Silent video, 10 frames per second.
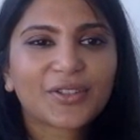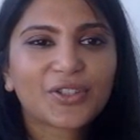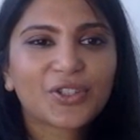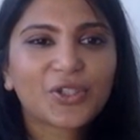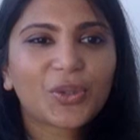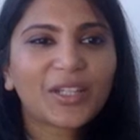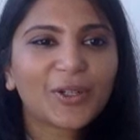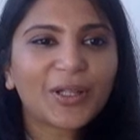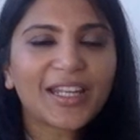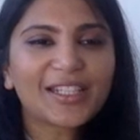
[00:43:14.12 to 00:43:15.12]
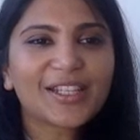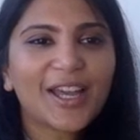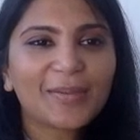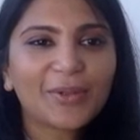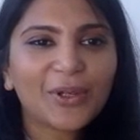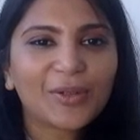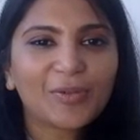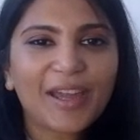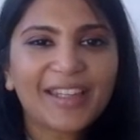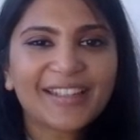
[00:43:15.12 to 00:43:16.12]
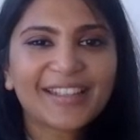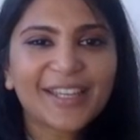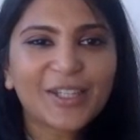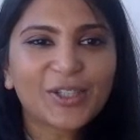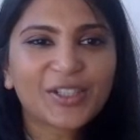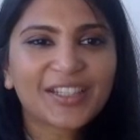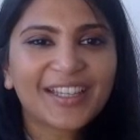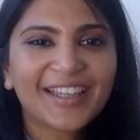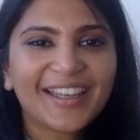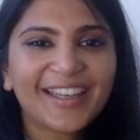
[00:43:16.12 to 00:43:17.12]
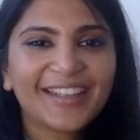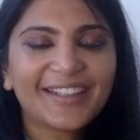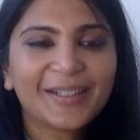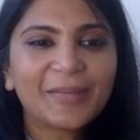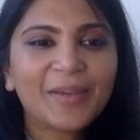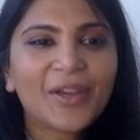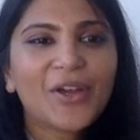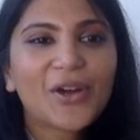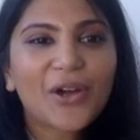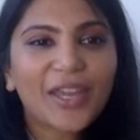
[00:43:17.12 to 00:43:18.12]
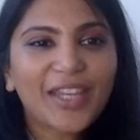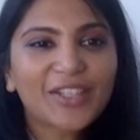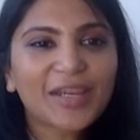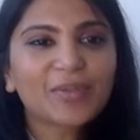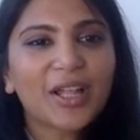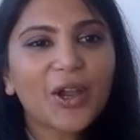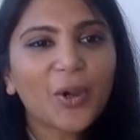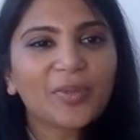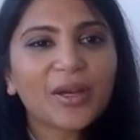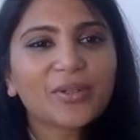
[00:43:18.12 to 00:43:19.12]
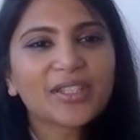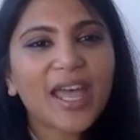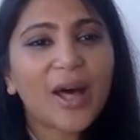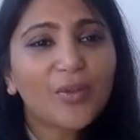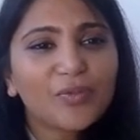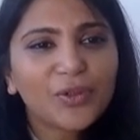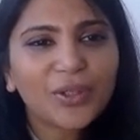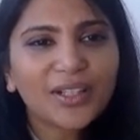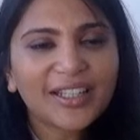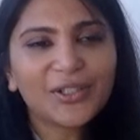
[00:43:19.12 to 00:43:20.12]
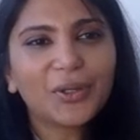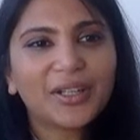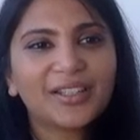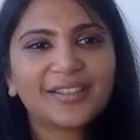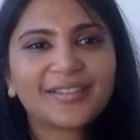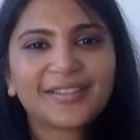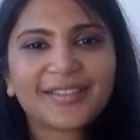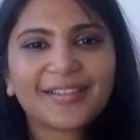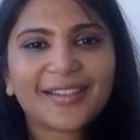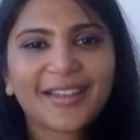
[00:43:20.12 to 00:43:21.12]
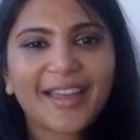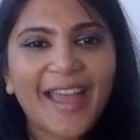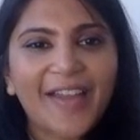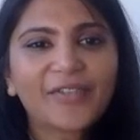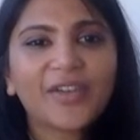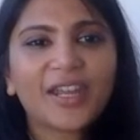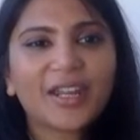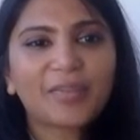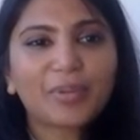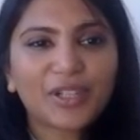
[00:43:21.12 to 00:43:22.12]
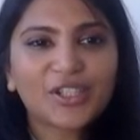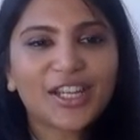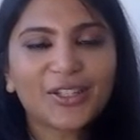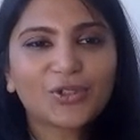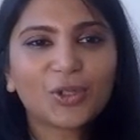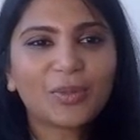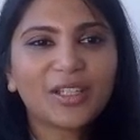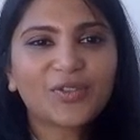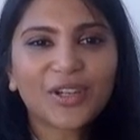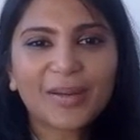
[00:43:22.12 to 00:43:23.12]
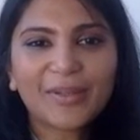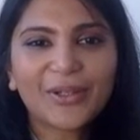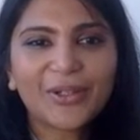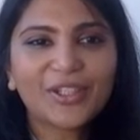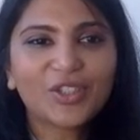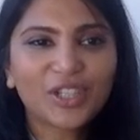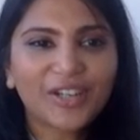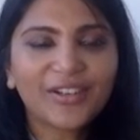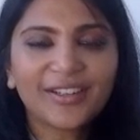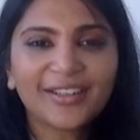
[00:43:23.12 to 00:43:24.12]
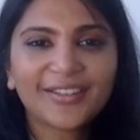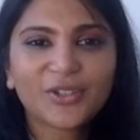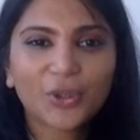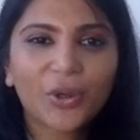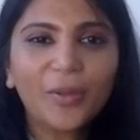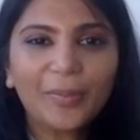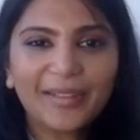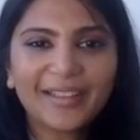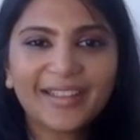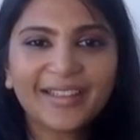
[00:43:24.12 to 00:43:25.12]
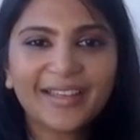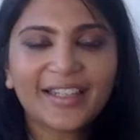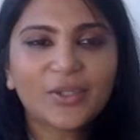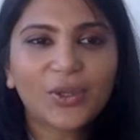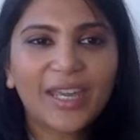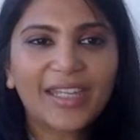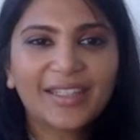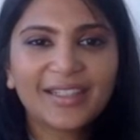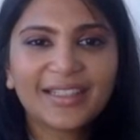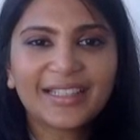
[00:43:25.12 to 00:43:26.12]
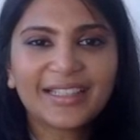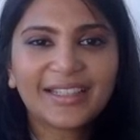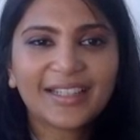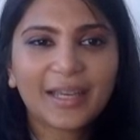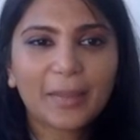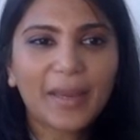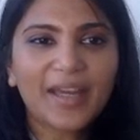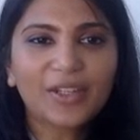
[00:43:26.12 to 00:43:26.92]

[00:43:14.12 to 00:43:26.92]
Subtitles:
Just do a little at a time. You can write each at a time. Okay, James, well, I hope that was helpful and you got out of it. And I appreciate you so much for coming on and sharing so openly and so candidly about